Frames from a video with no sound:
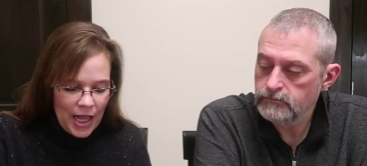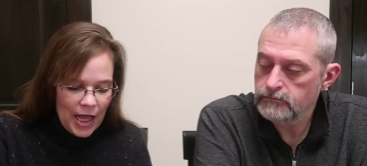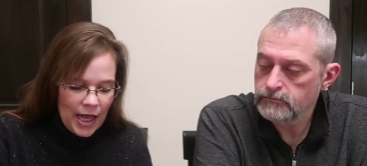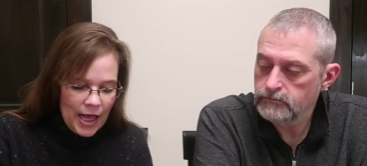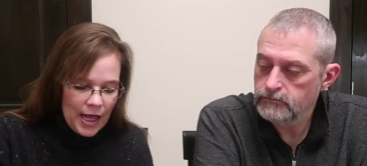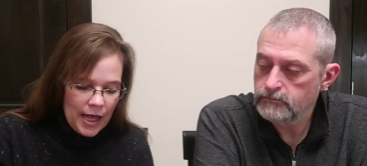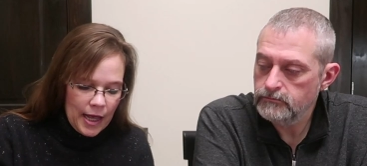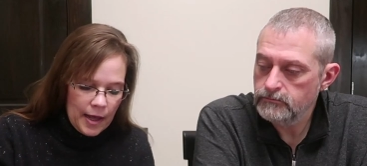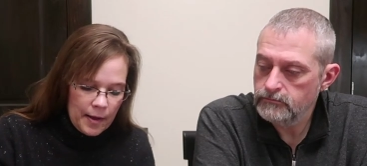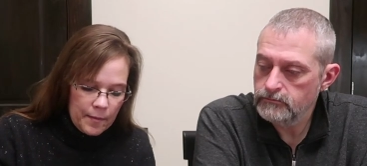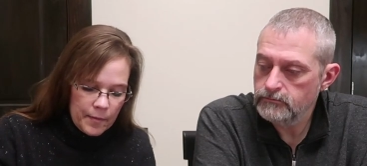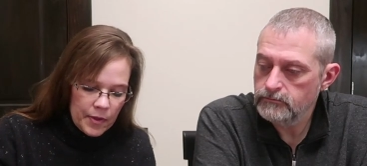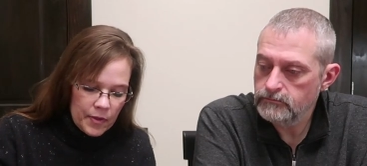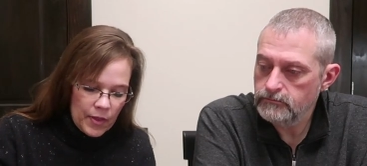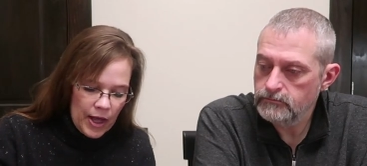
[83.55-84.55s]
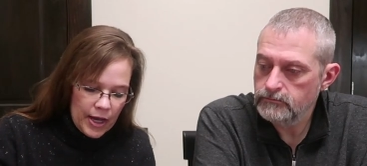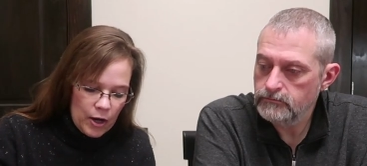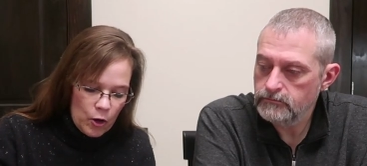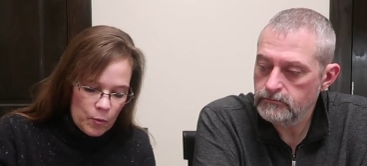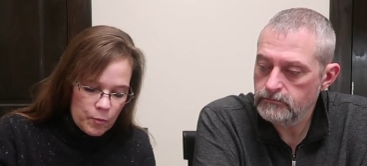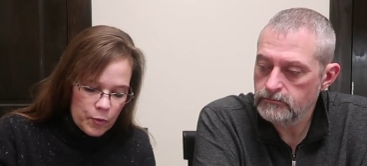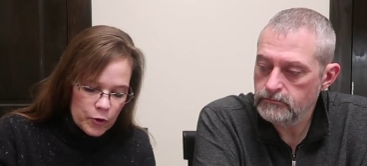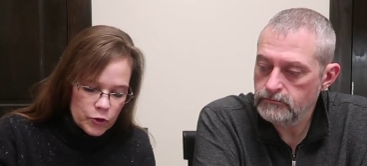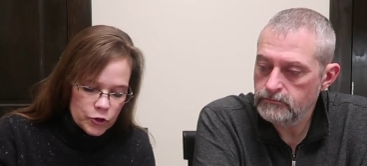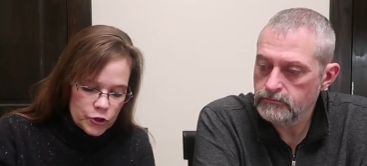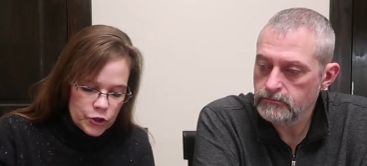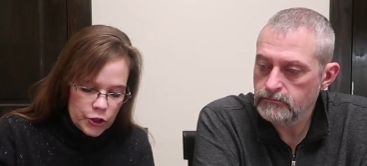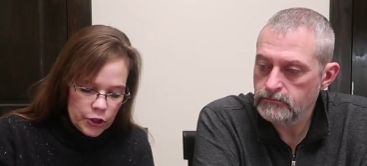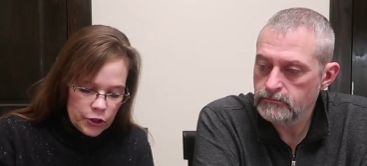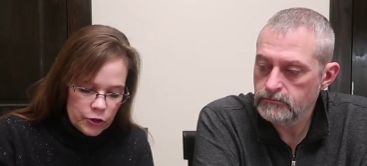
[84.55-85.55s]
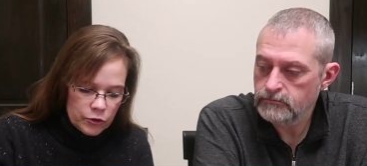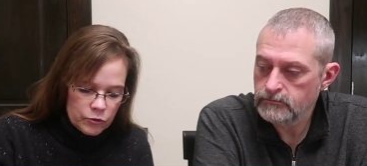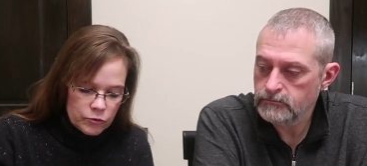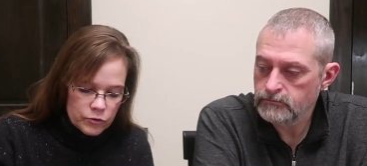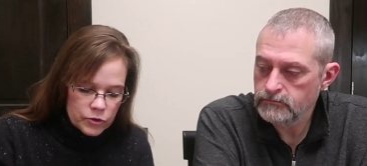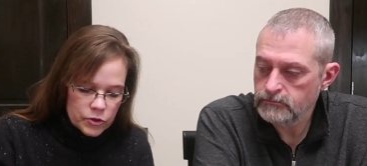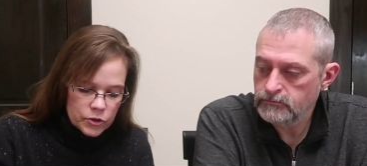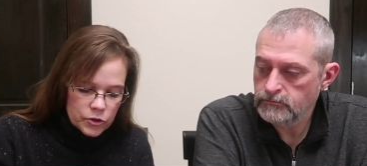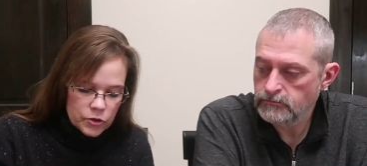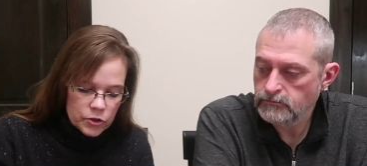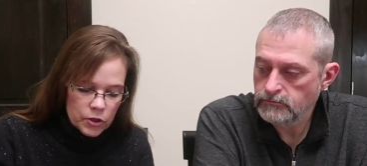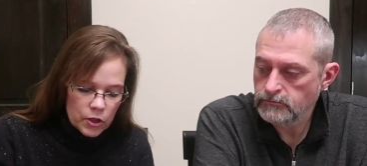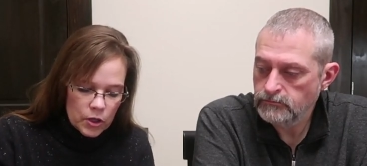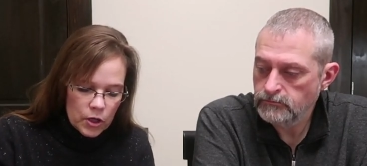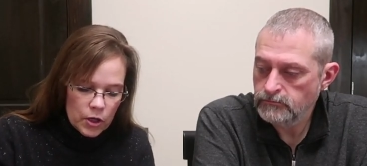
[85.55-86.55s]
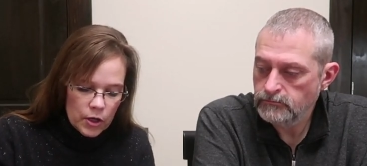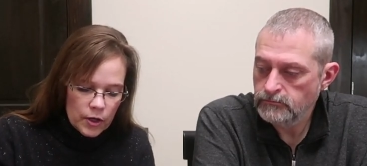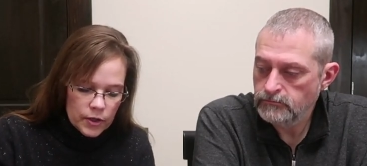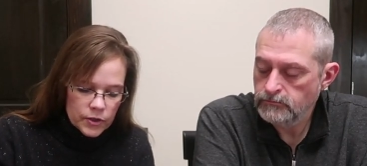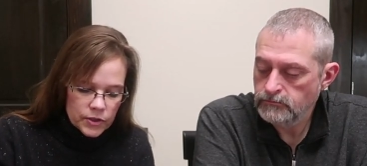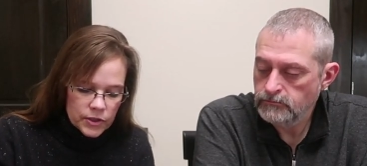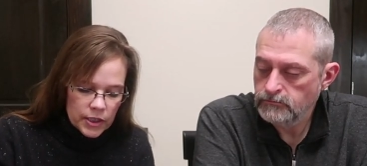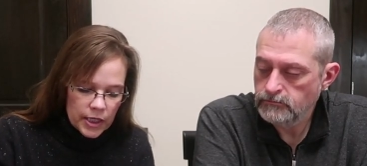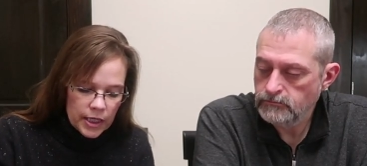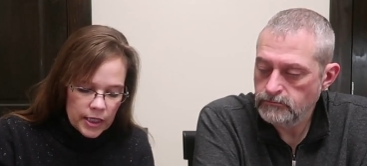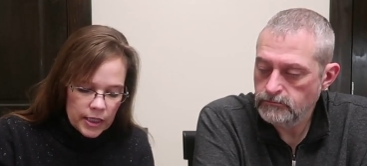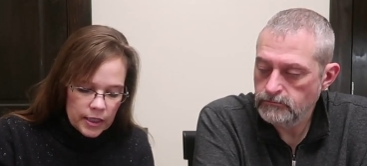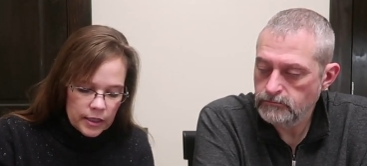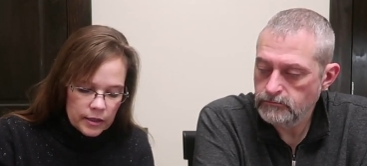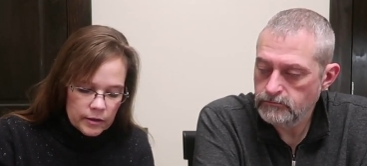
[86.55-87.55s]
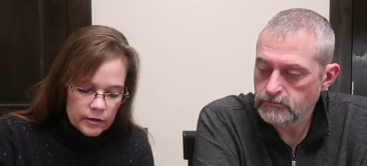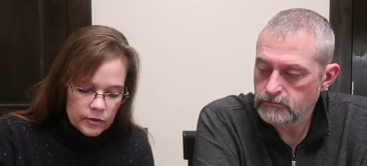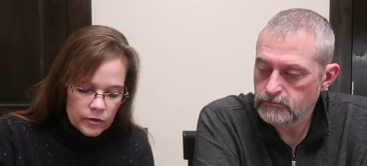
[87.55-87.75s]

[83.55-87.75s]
Speaker 1: They are produced, they're